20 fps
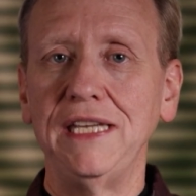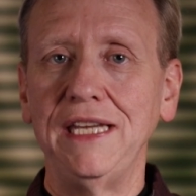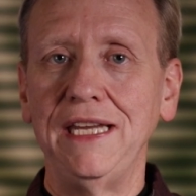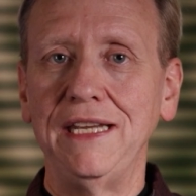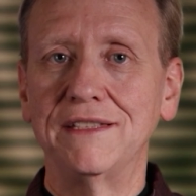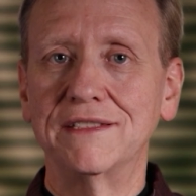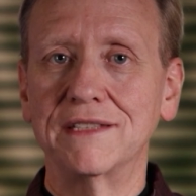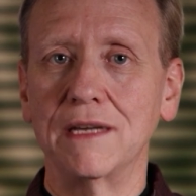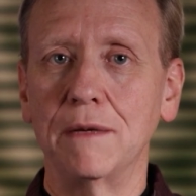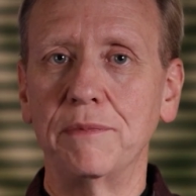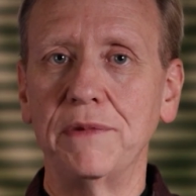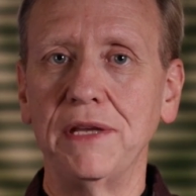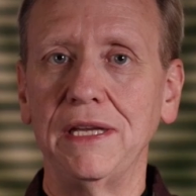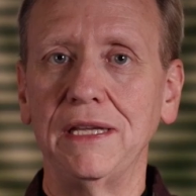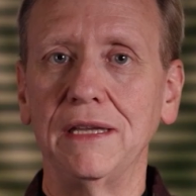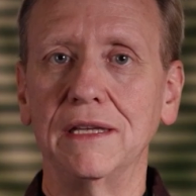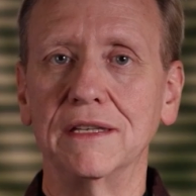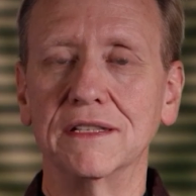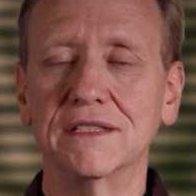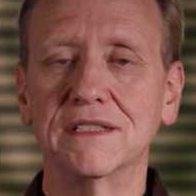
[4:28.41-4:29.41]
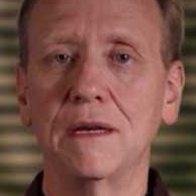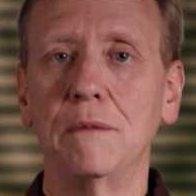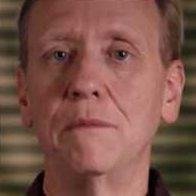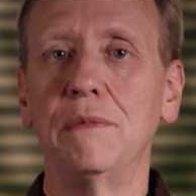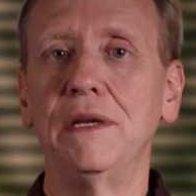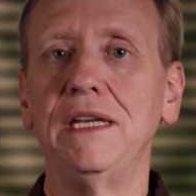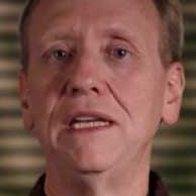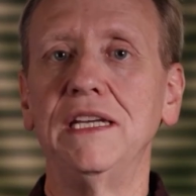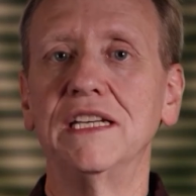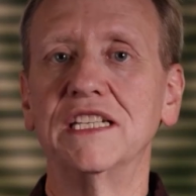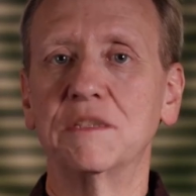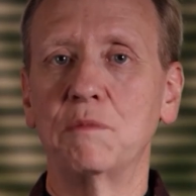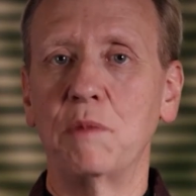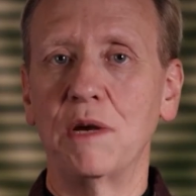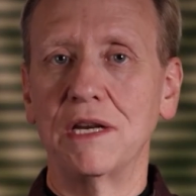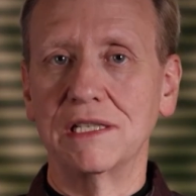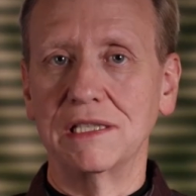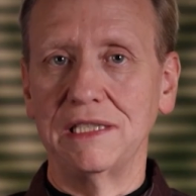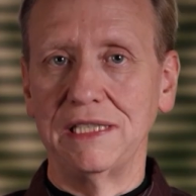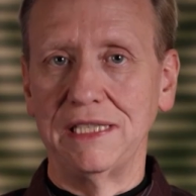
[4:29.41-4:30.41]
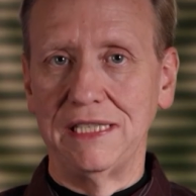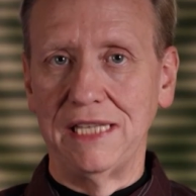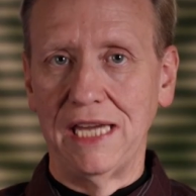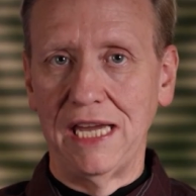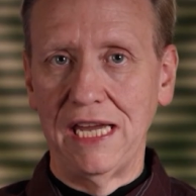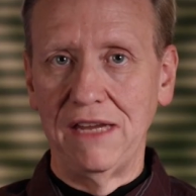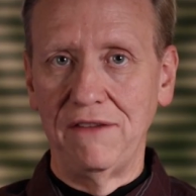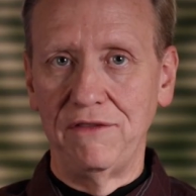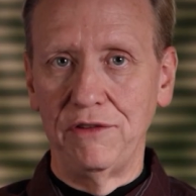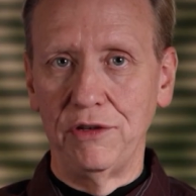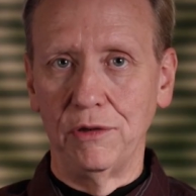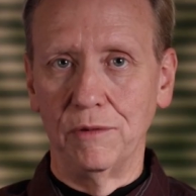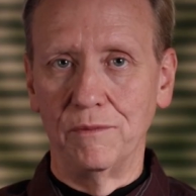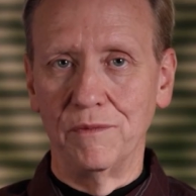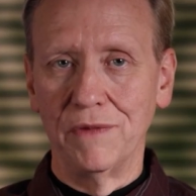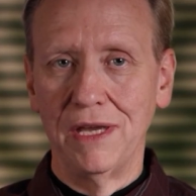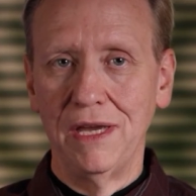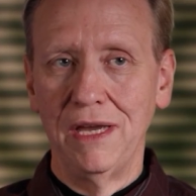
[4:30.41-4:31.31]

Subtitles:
eat something that somebody especially gave you.